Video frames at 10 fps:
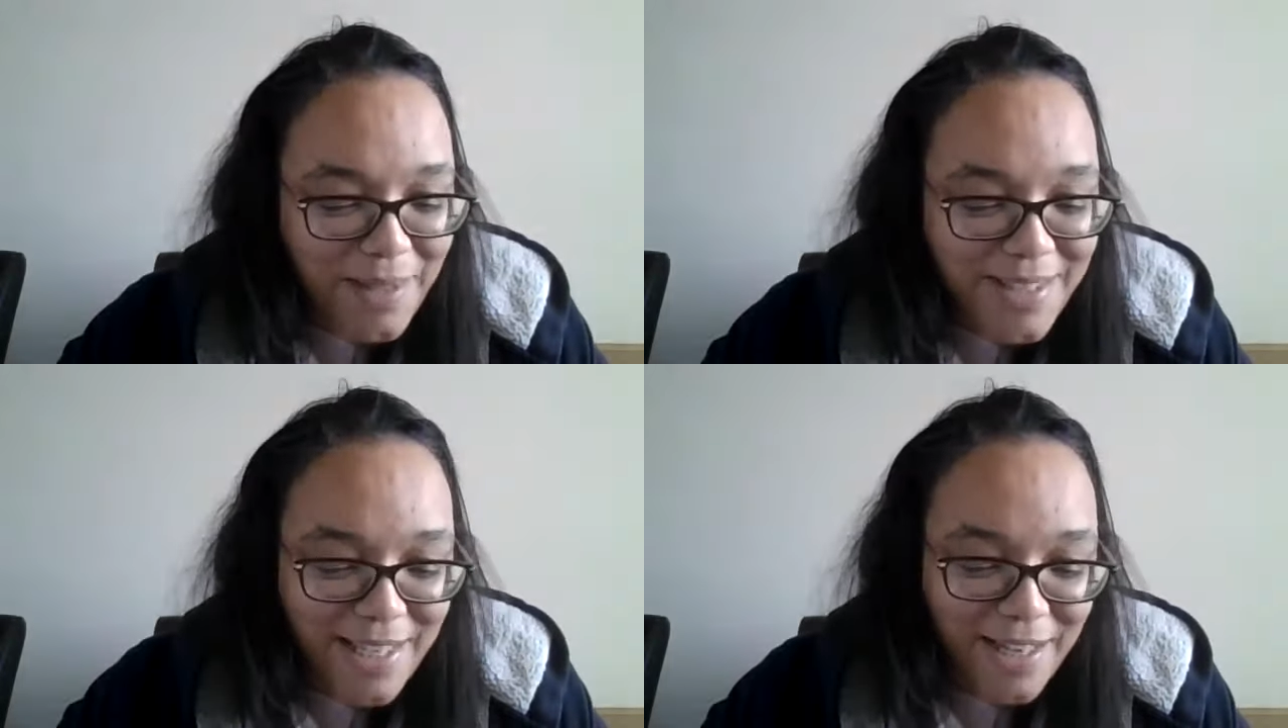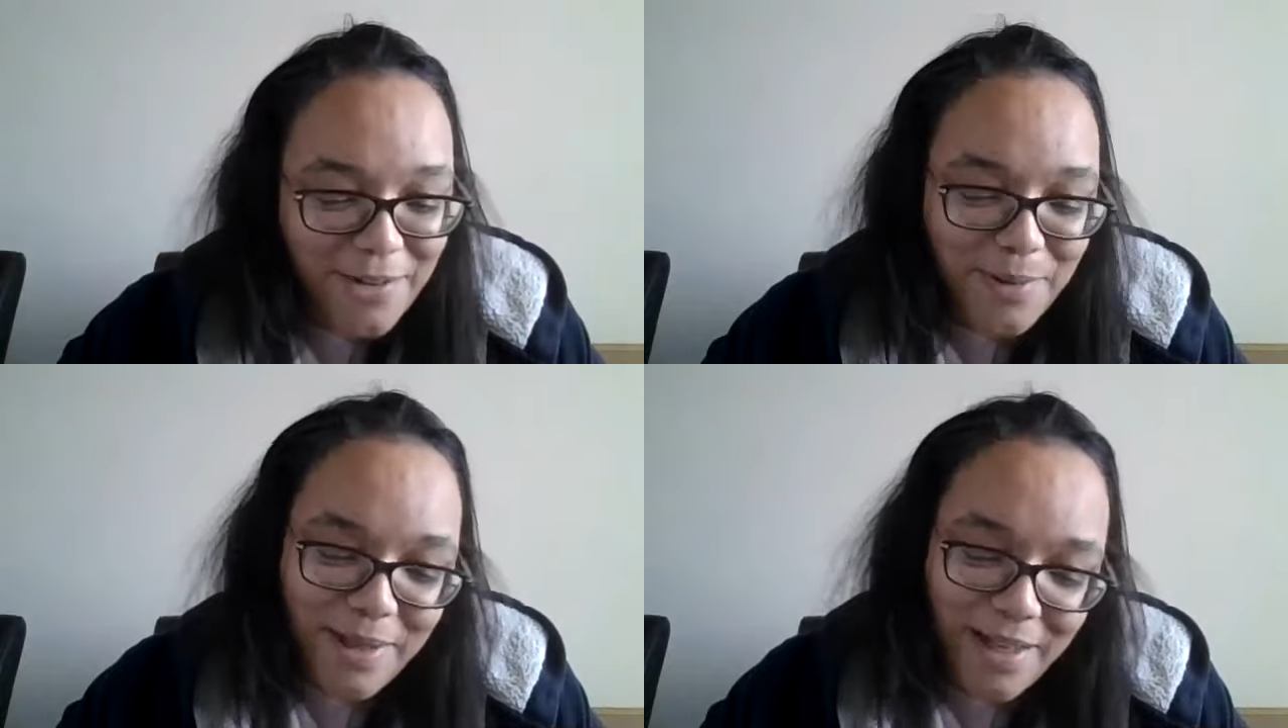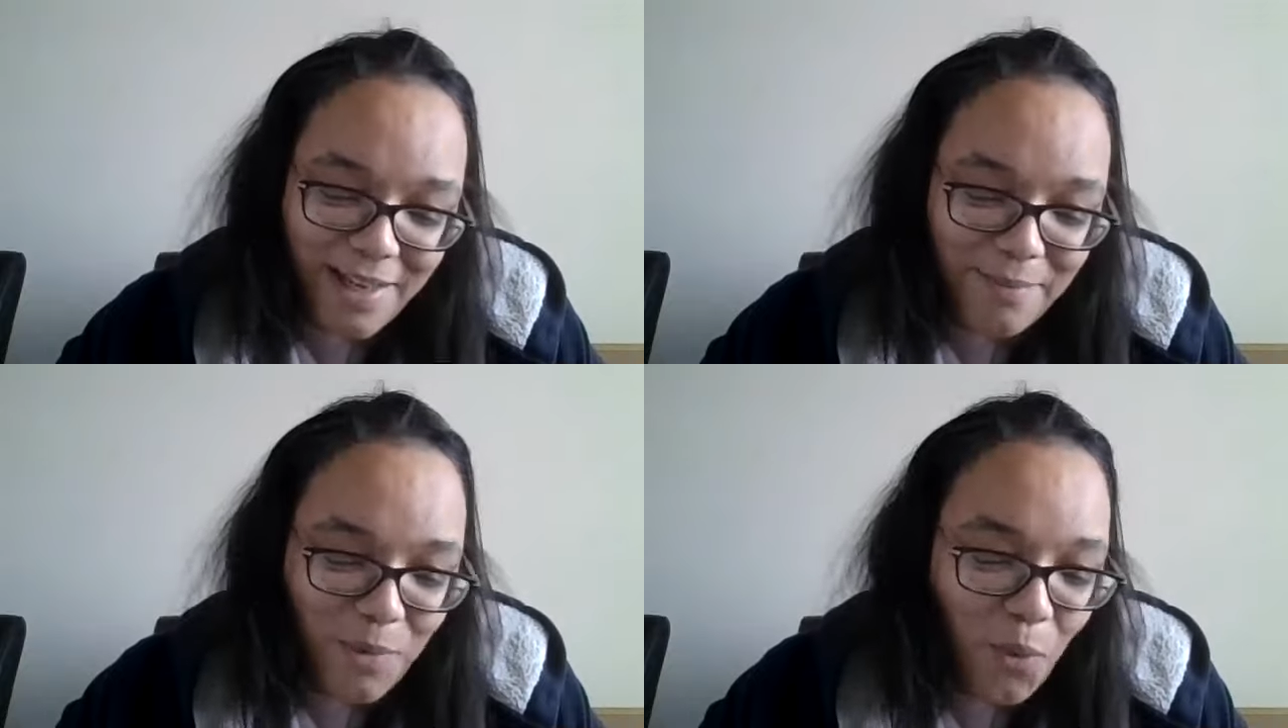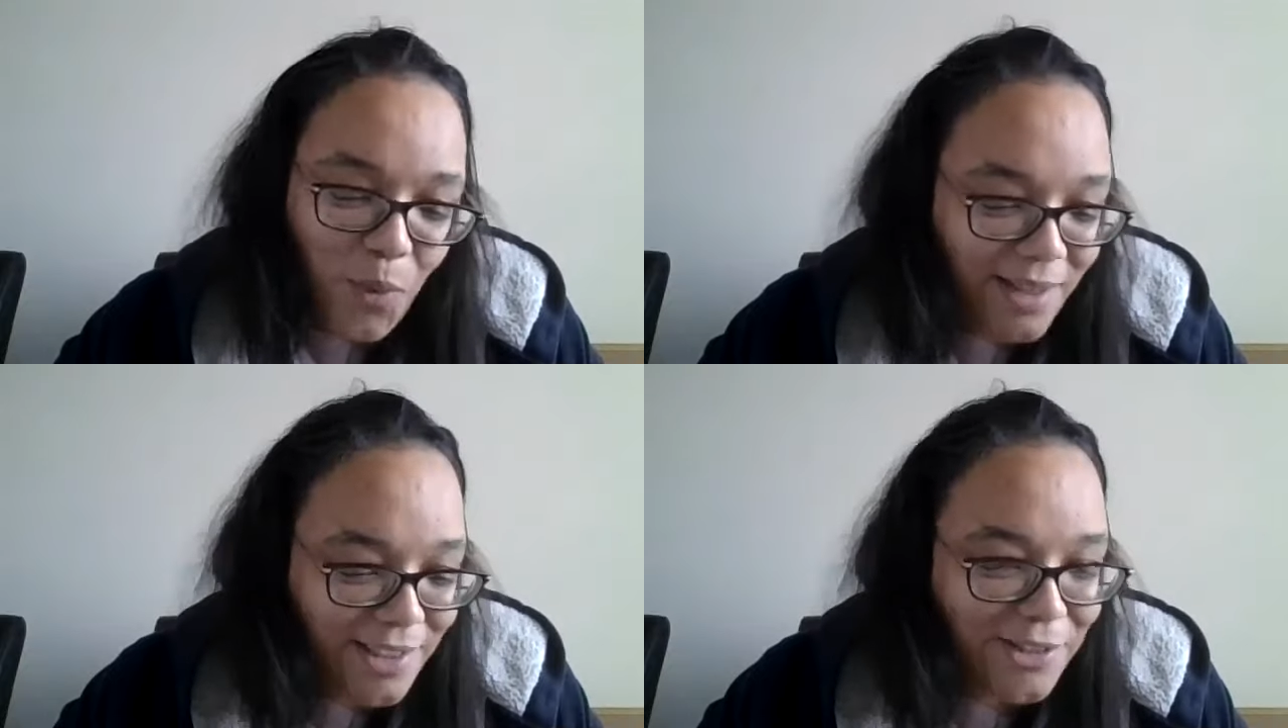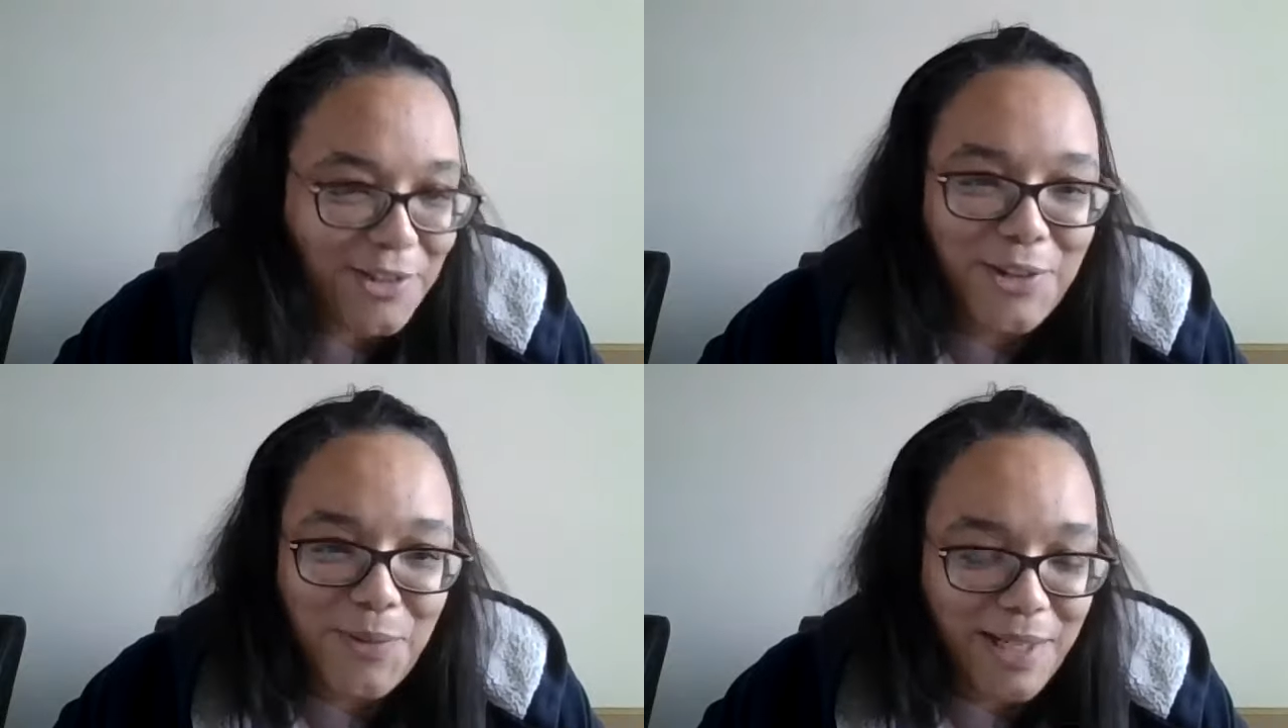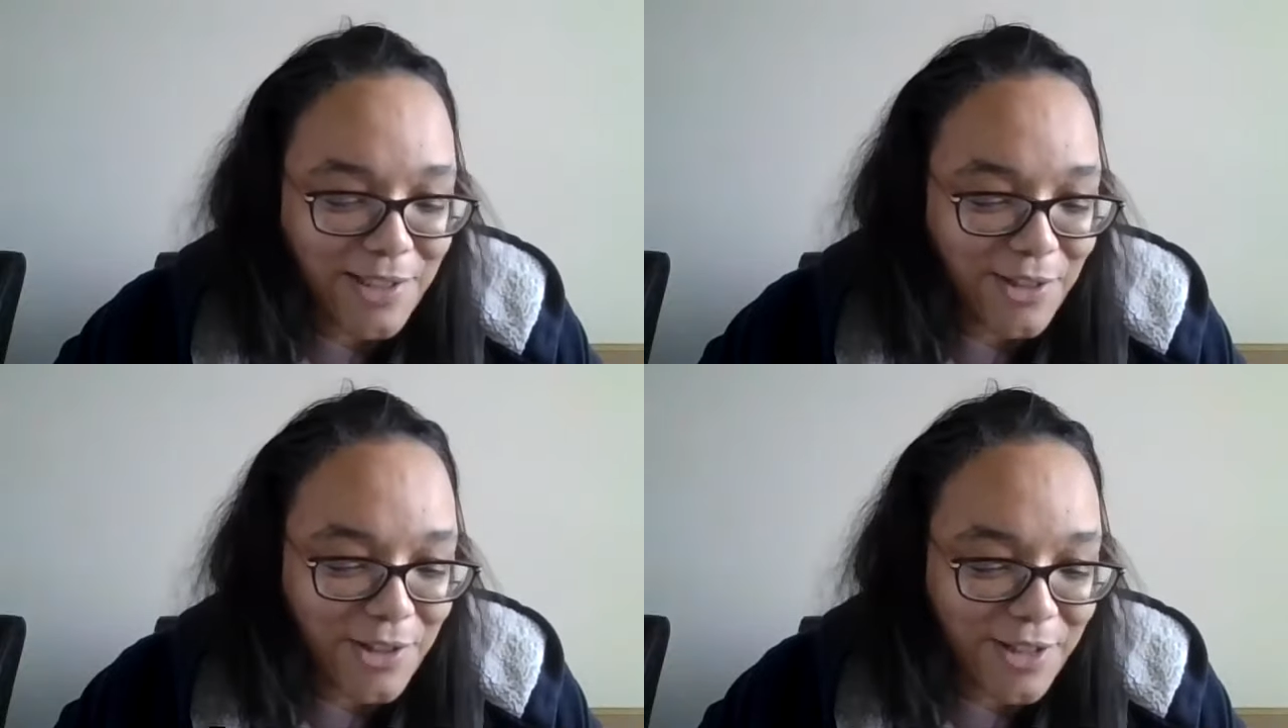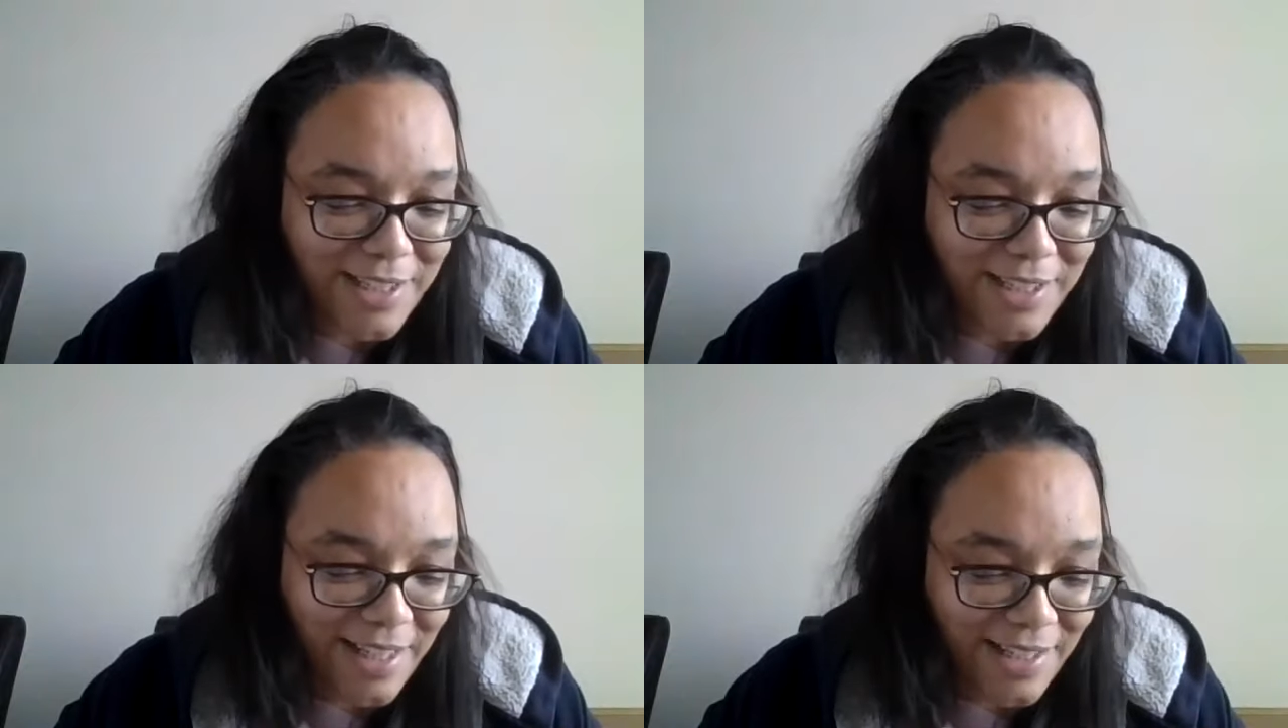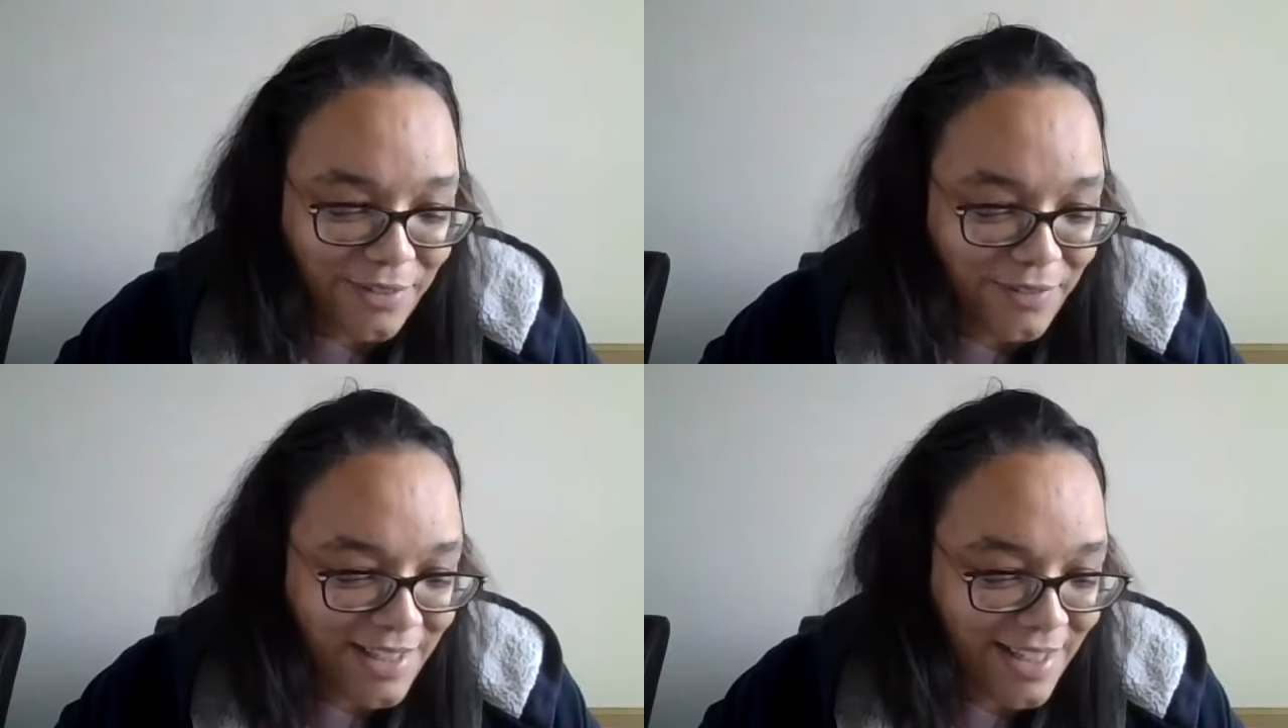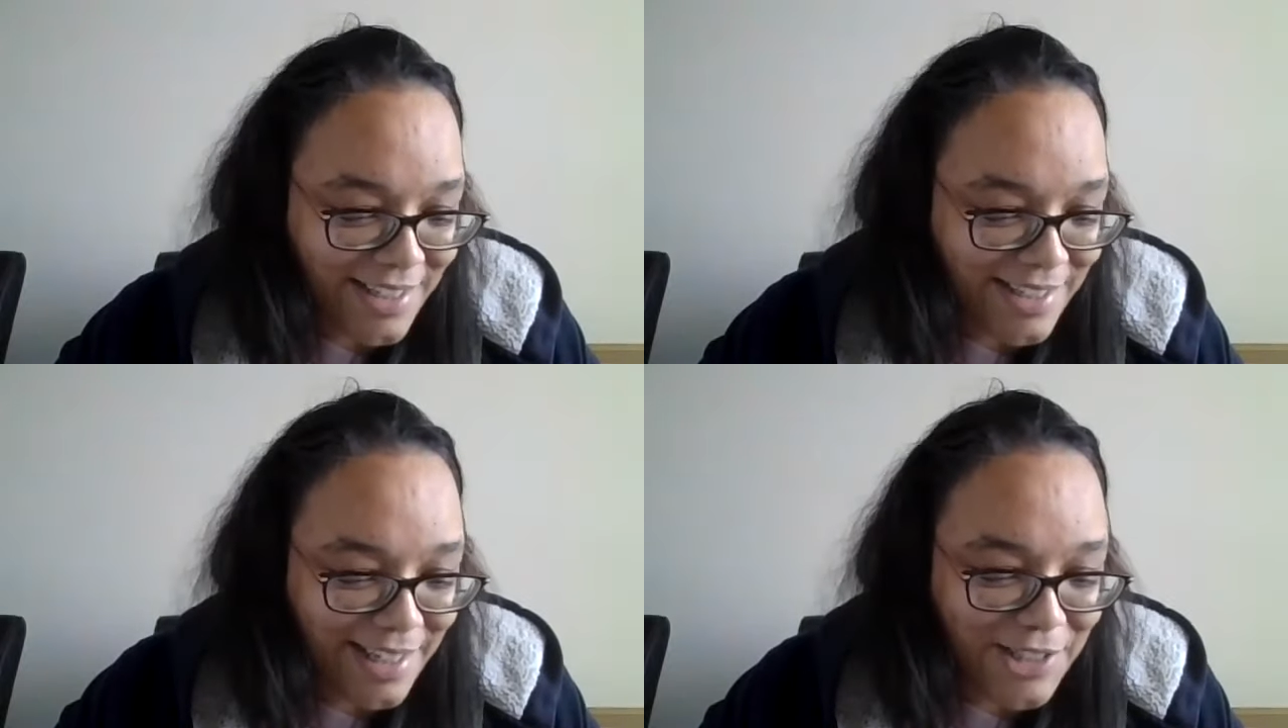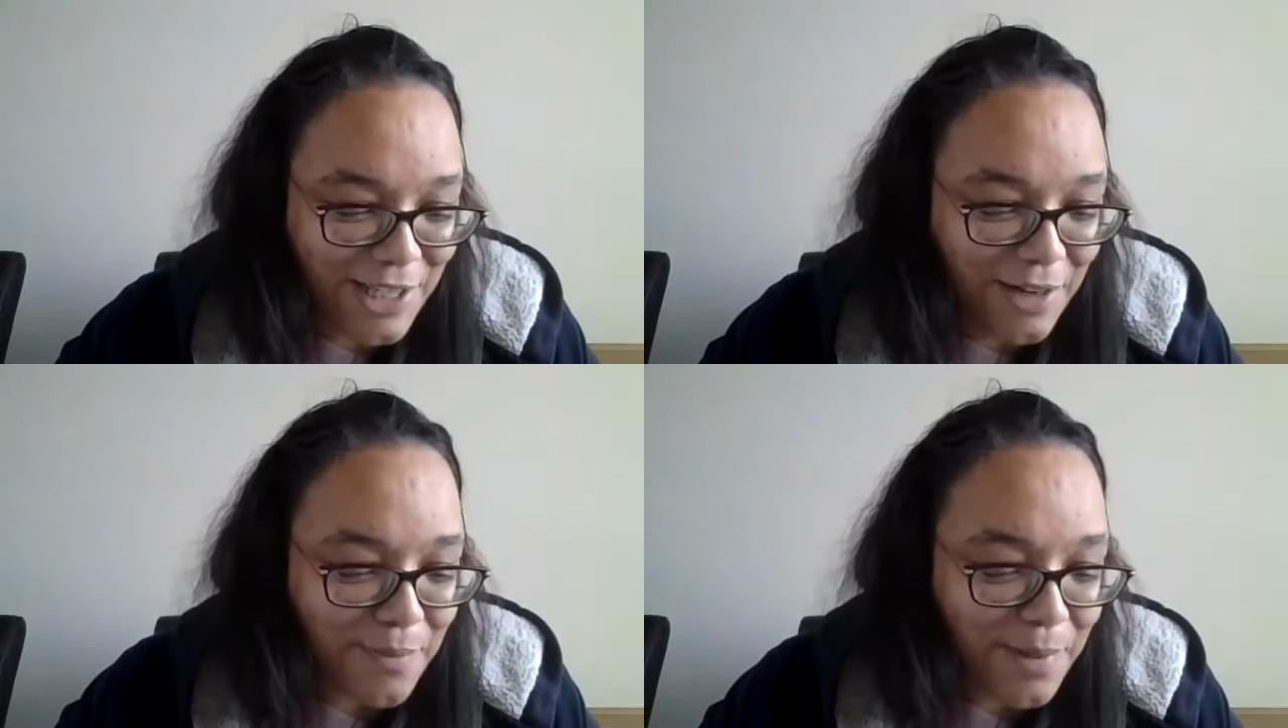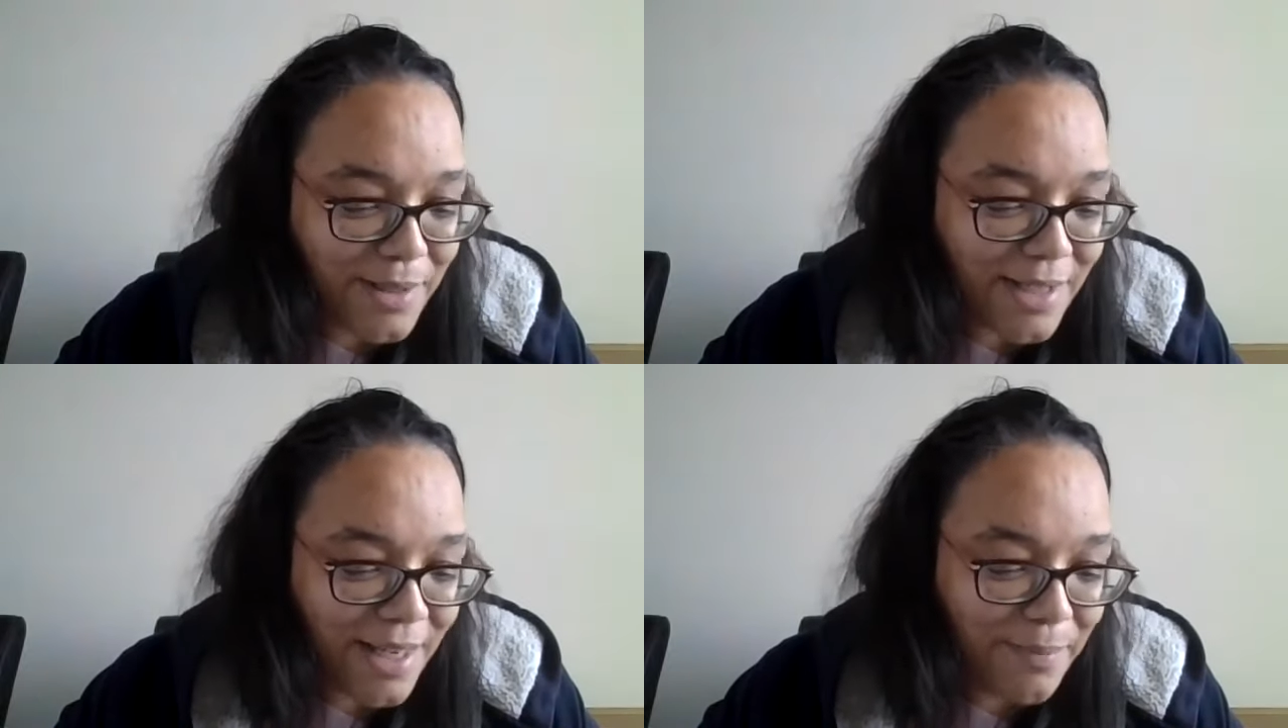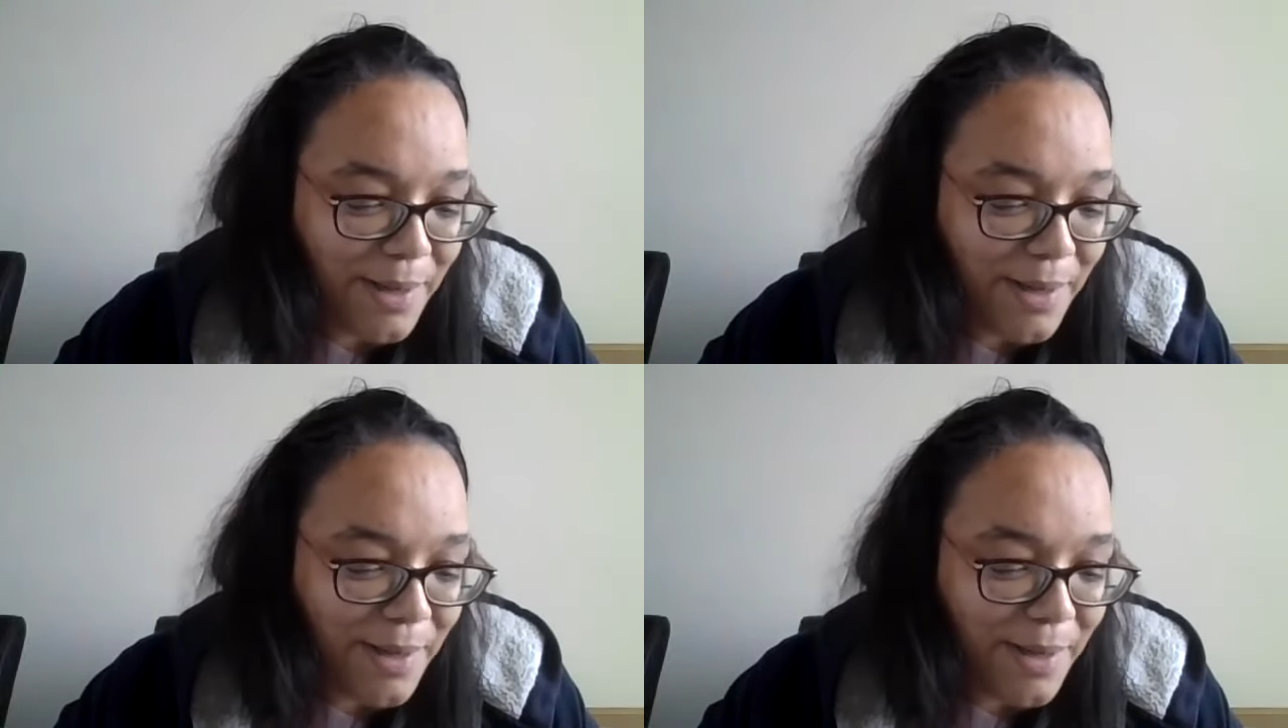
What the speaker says: So well done, Christine. That's a fantastic achievement.